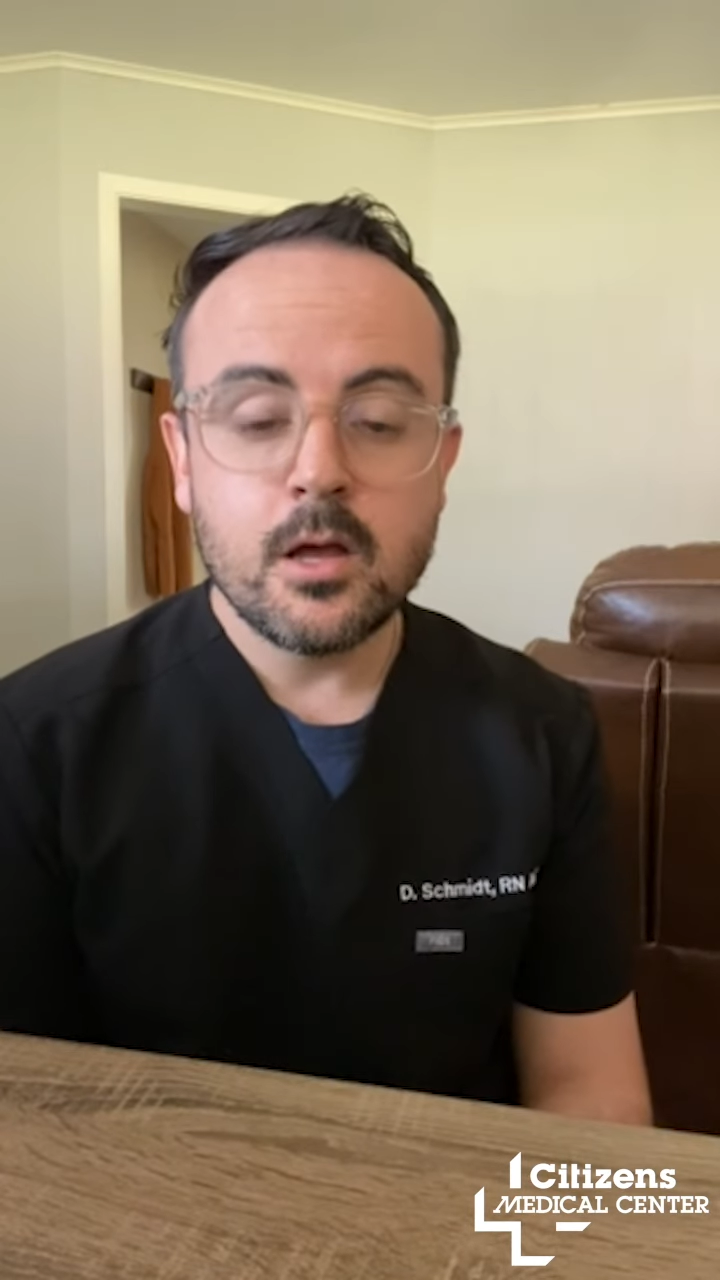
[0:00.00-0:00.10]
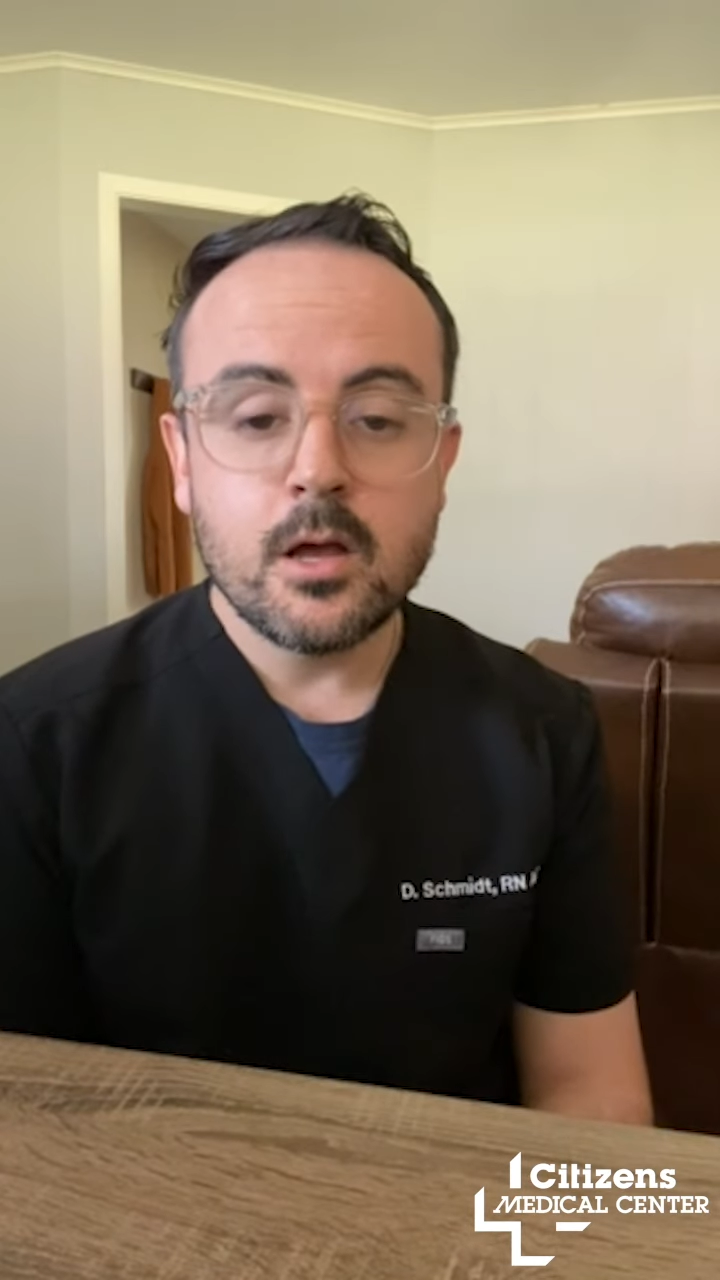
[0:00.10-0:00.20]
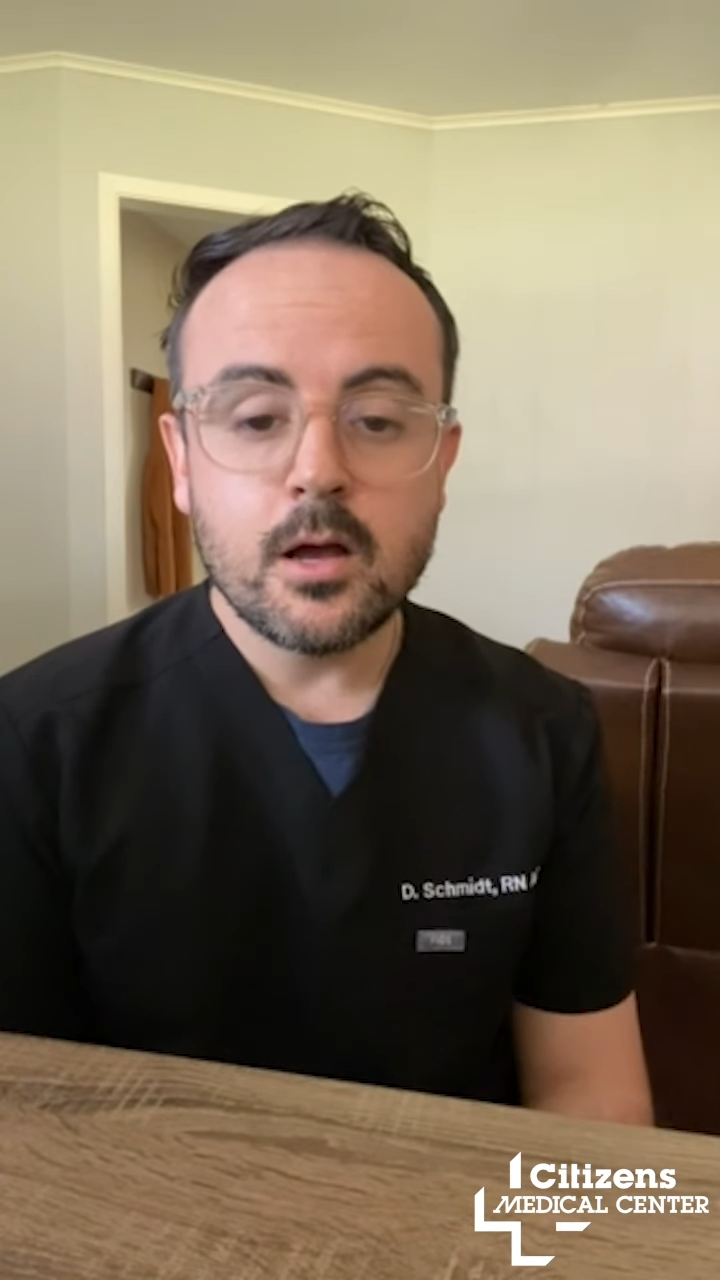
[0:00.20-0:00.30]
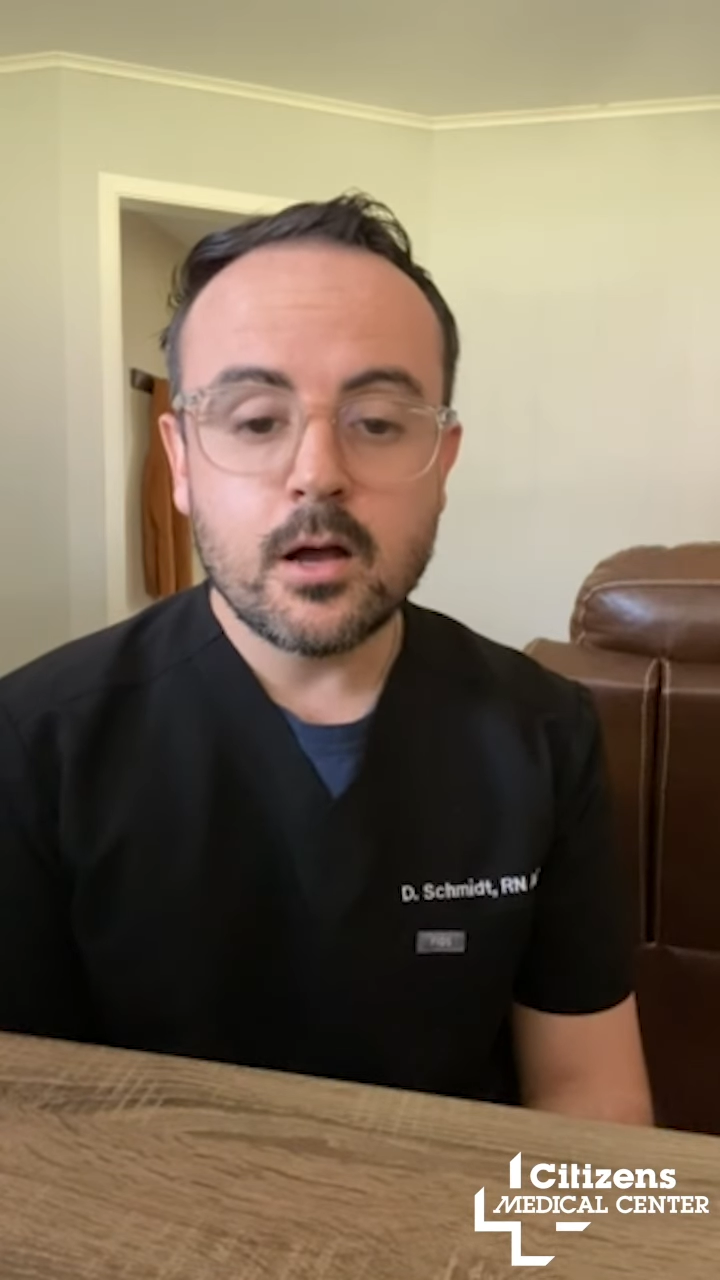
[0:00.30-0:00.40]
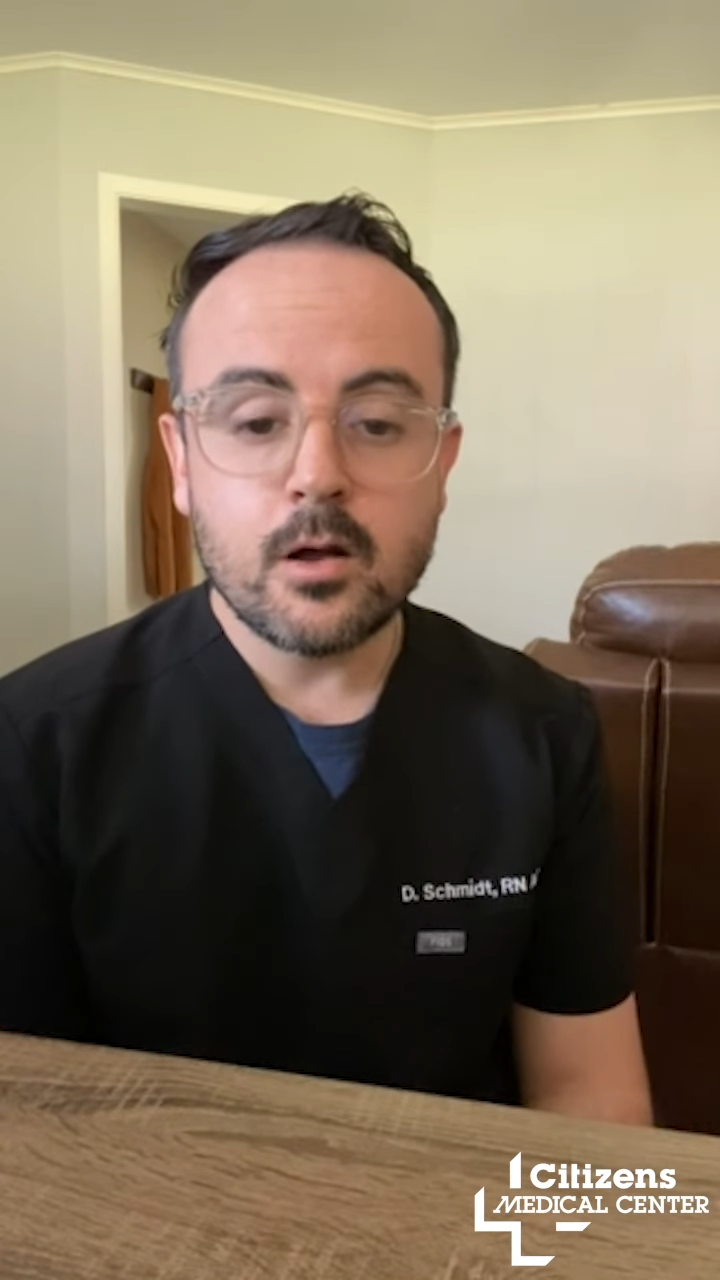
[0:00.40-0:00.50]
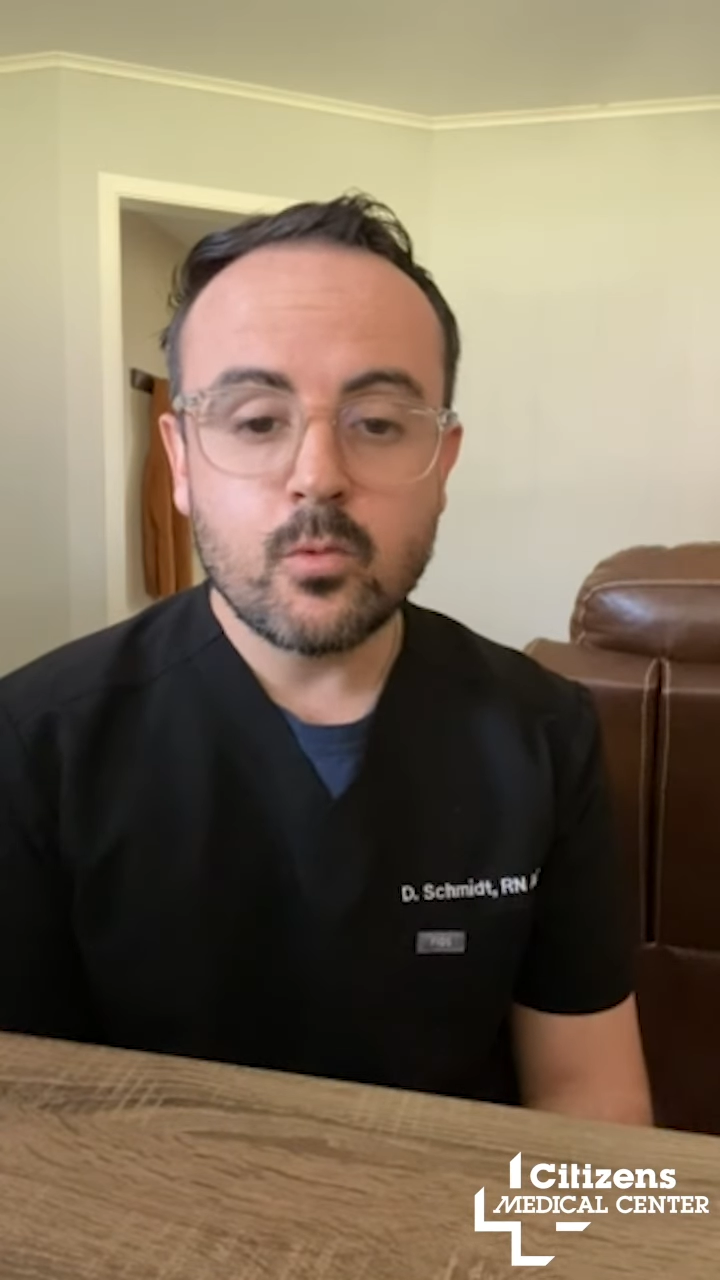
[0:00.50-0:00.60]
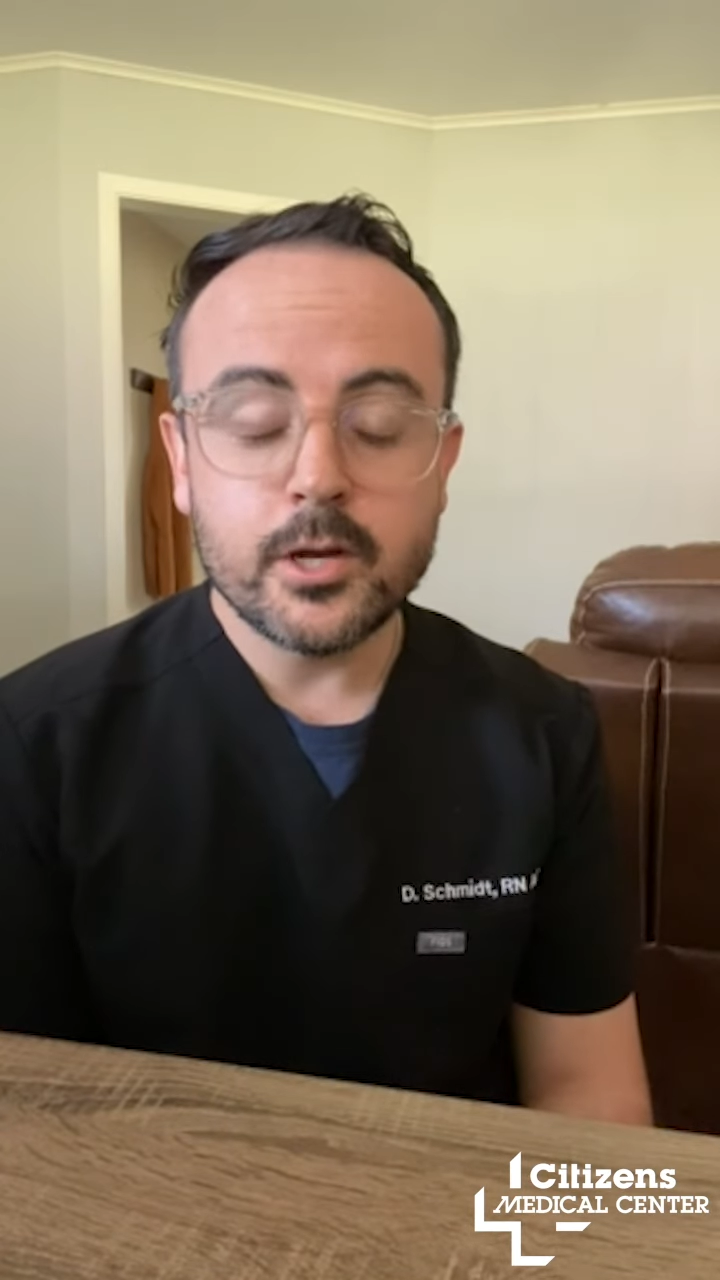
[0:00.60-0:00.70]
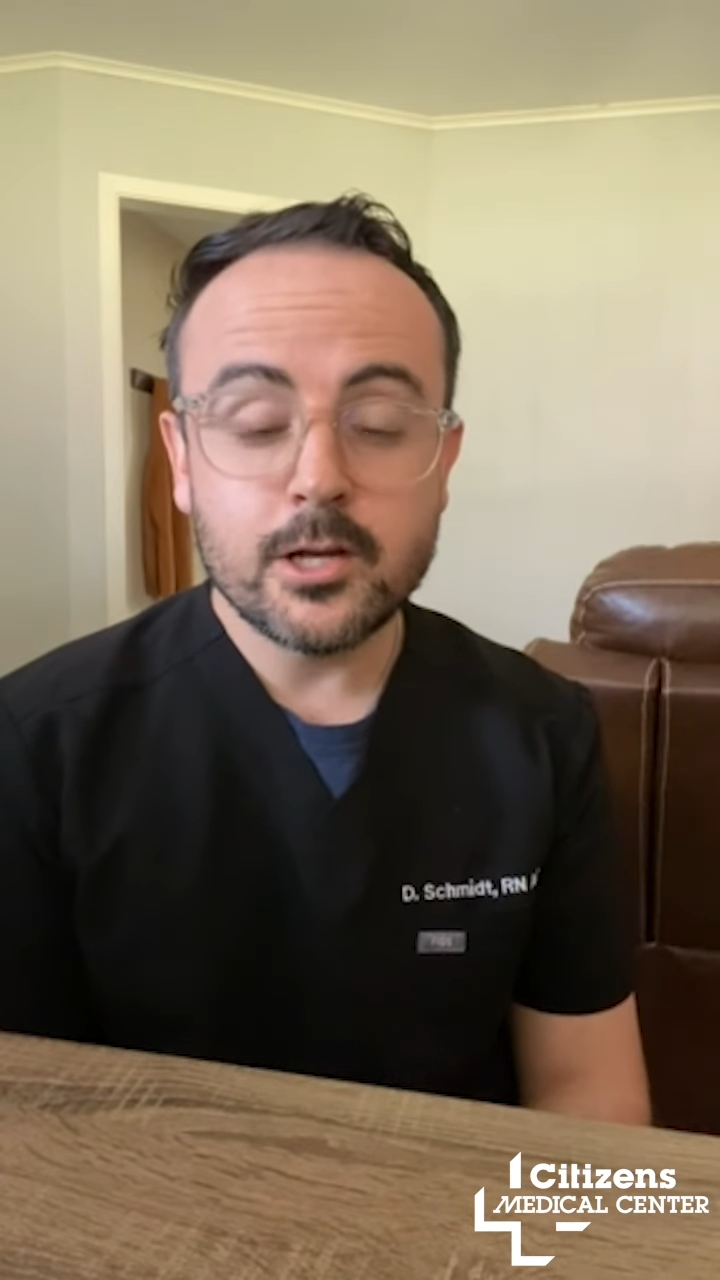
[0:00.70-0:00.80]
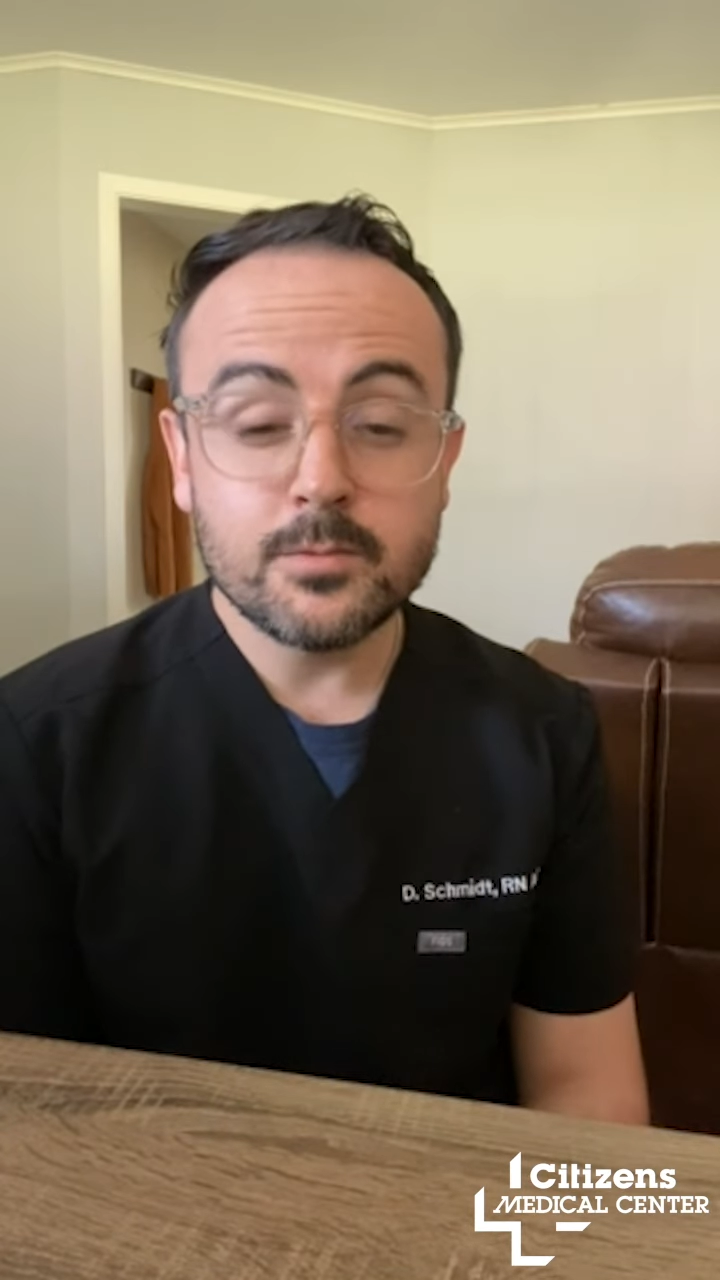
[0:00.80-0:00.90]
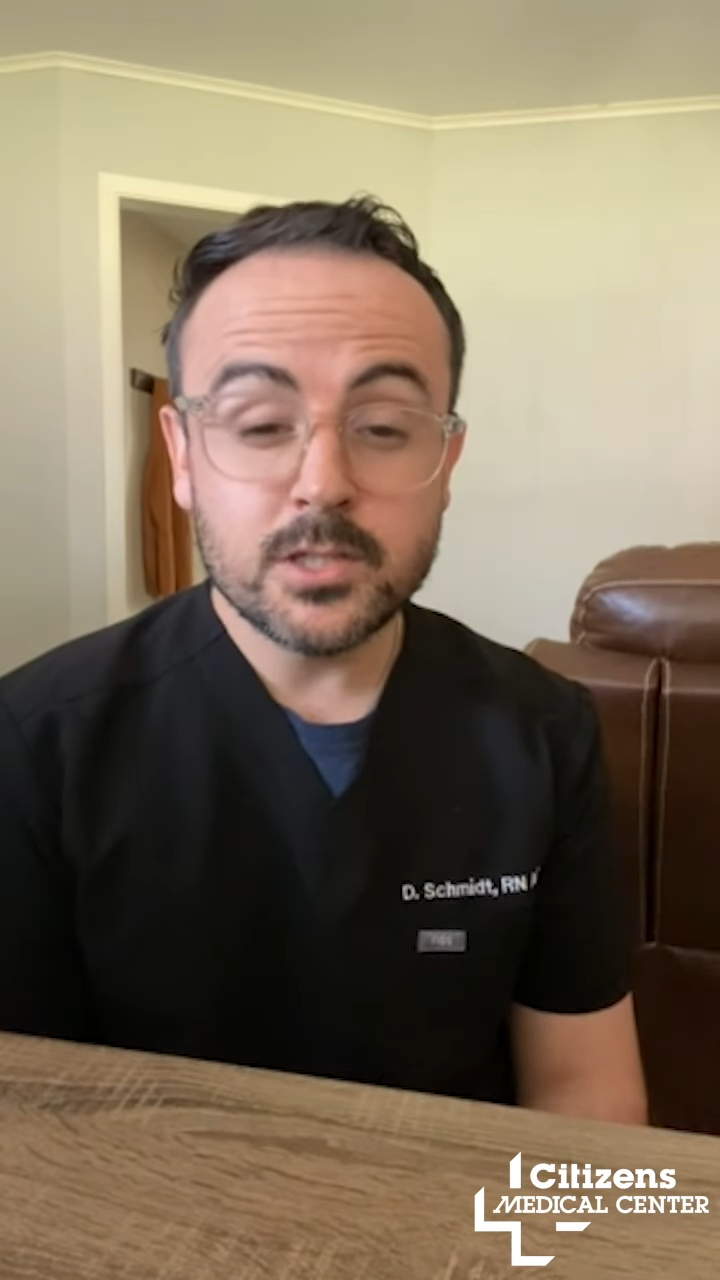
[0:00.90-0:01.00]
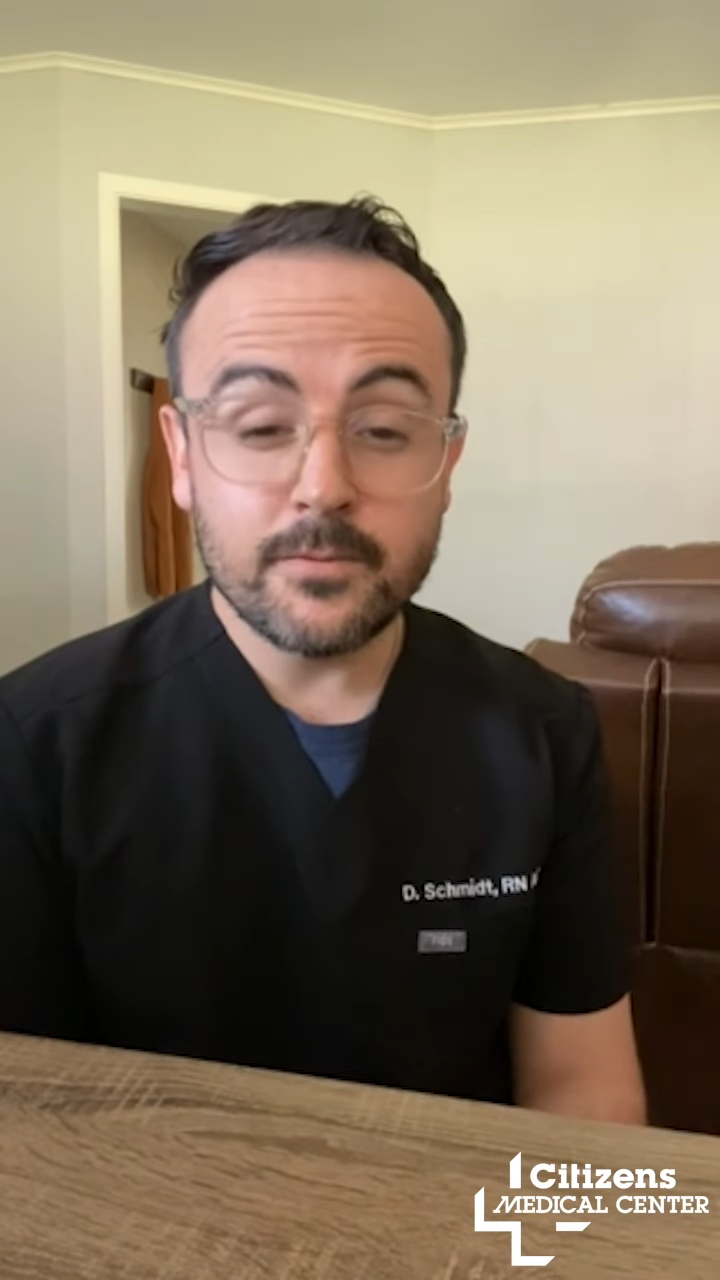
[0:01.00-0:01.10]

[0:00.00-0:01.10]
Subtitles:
When it comes to